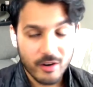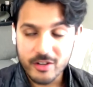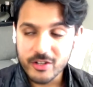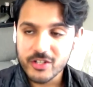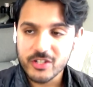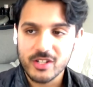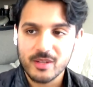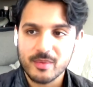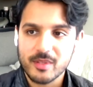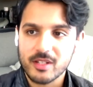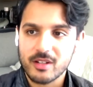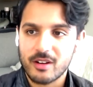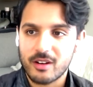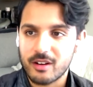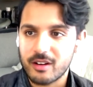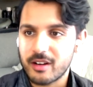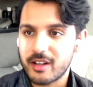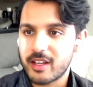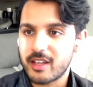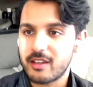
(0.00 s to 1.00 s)
Partnerships
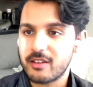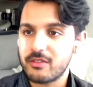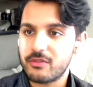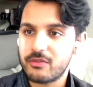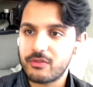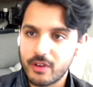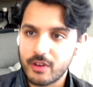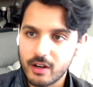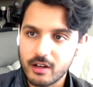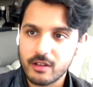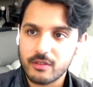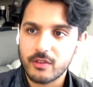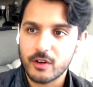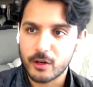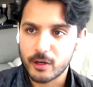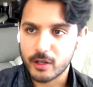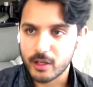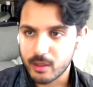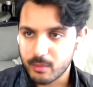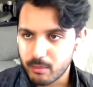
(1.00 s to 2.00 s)
are a very,
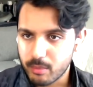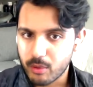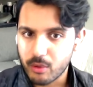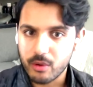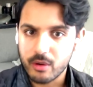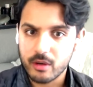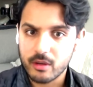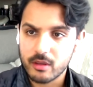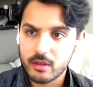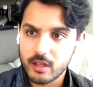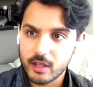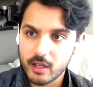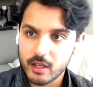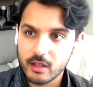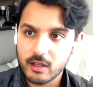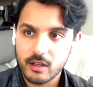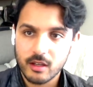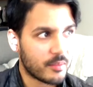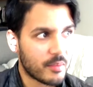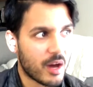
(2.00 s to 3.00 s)
very important
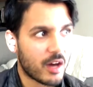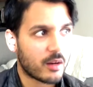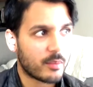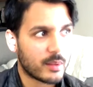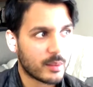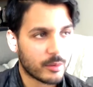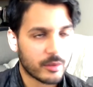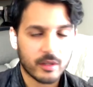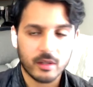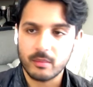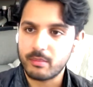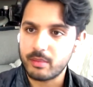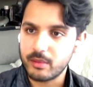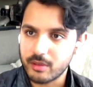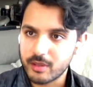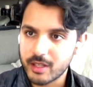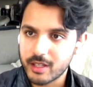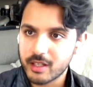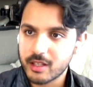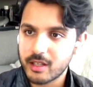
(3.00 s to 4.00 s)
thing. The amount of people that are
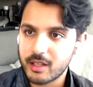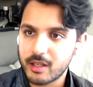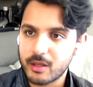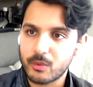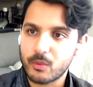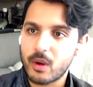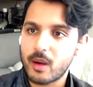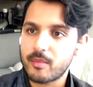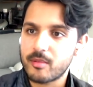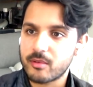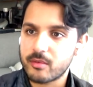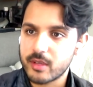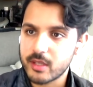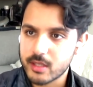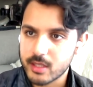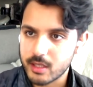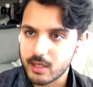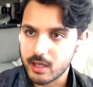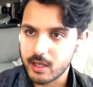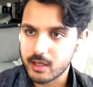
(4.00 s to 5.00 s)
building in Web3
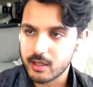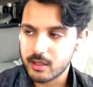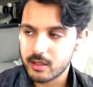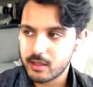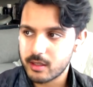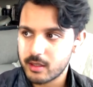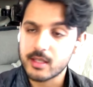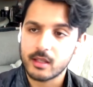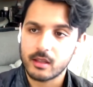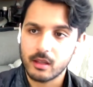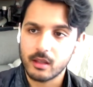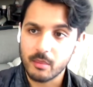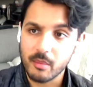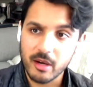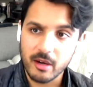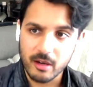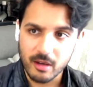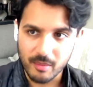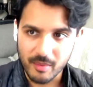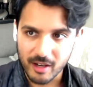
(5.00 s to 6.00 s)
today is a
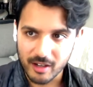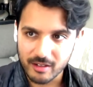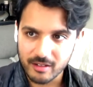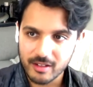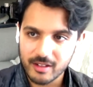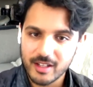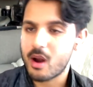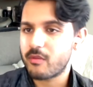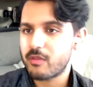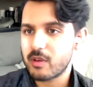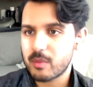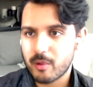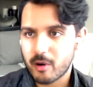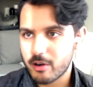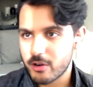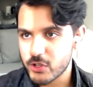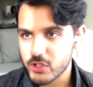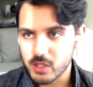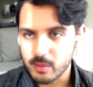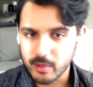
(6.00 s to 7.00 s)
limited amount. So every
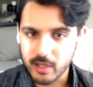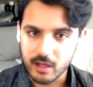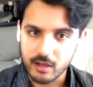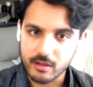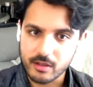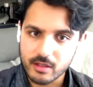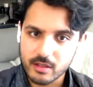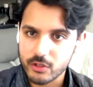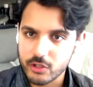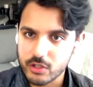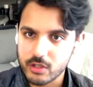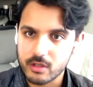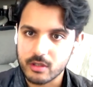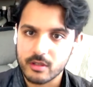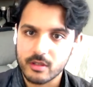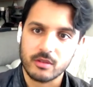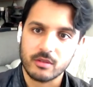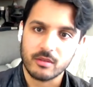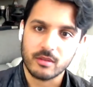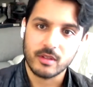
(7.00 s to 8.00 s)
partnership counts for sure.
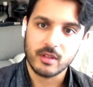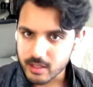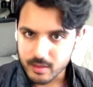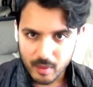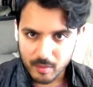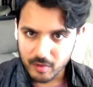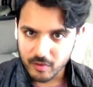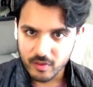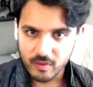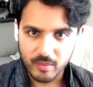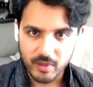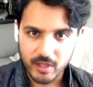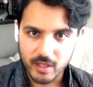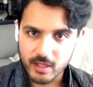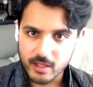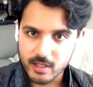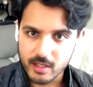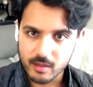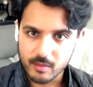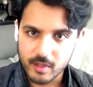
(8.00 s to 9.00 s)
So as a member of the
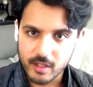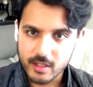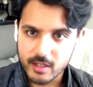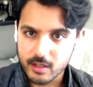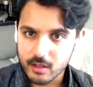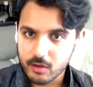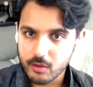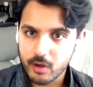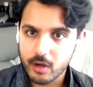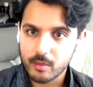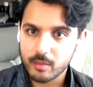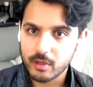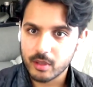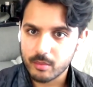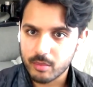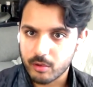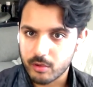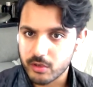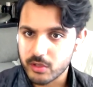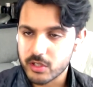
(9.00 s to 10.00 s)
BD team, it's incredibly
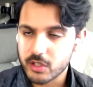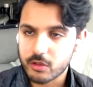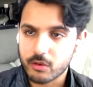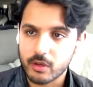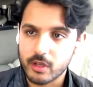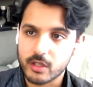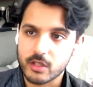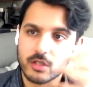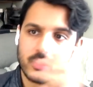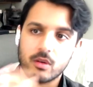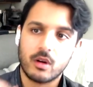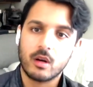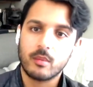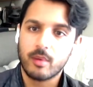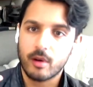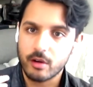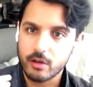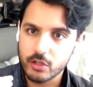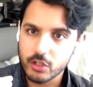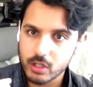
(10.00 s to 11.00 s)
important to create strong
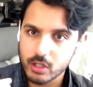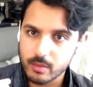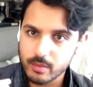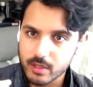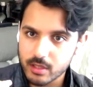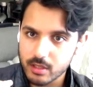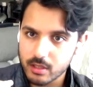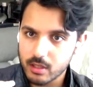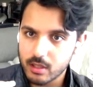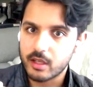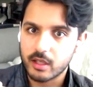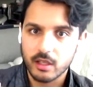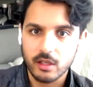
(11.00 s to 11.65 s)
partnerships